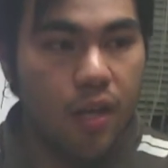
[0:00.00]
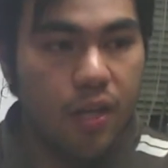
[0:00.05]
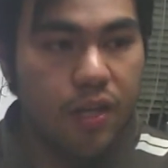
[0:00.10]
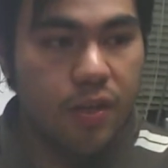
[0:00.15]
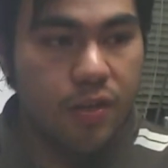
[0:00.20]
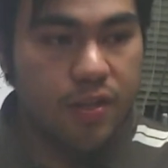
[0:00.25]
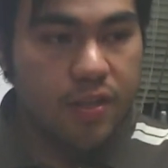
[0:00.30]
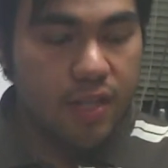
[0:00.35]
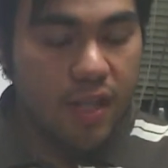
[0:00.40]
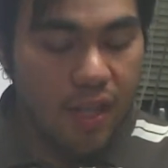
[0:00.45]

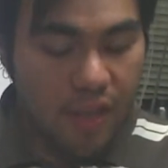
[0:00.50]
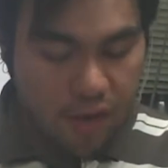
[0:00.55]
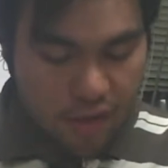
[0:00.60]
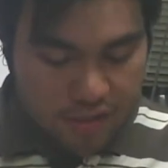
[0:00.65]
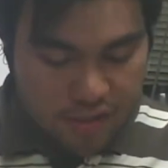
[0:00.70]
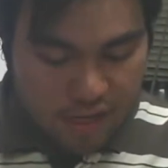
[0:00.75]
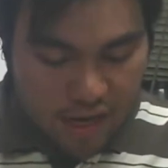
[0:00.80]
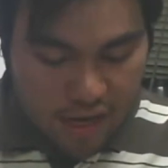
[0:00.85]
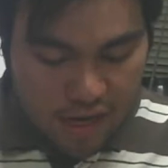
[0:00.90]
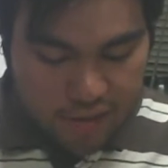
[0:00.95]
uses the
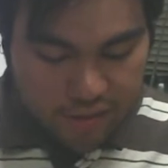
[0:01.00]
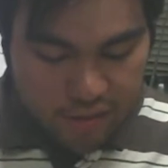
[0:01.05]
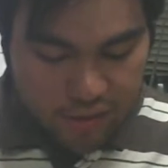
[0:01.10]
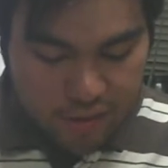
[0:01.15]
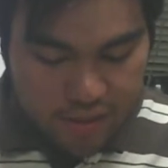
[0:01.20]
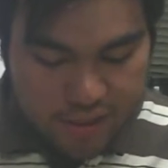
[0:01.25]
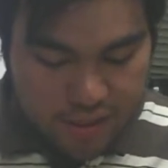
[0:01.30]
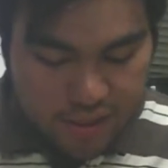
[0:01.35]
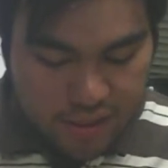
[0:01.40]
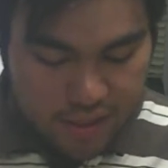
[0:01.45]
letters A
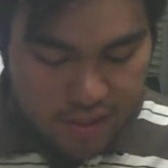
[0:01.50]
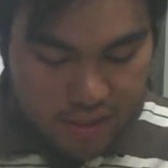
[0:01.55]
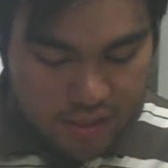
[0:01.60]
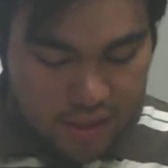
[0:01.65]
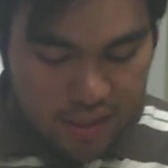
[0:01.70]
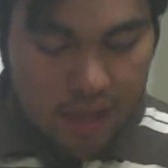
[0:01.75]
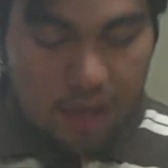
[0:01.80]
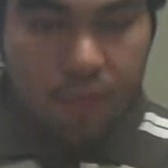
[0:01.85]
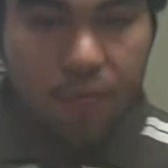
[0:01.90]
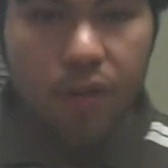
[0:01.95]
through G
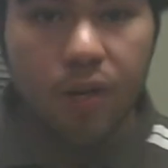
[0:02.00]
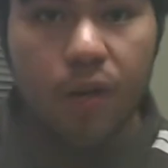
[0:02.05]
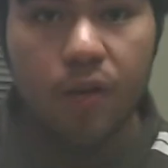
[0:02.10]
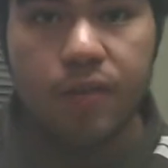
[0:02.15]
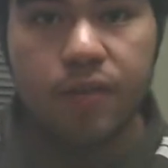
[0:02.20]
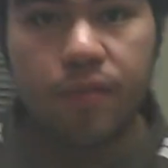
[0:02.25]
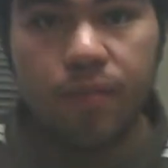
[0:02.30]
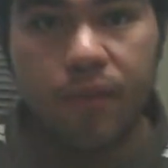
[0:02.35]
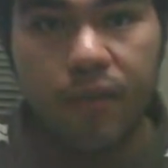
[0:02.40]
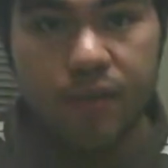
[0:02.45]
to name the
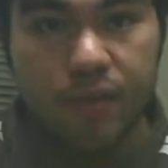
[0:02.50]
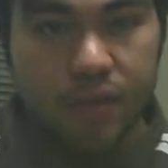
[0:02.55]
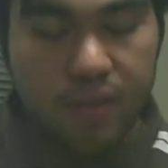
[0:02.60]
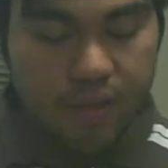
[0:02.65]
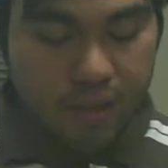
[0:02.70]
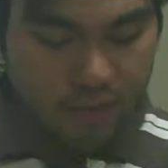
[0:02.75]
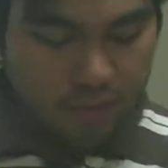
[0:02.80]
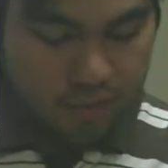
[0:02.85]
notes of music,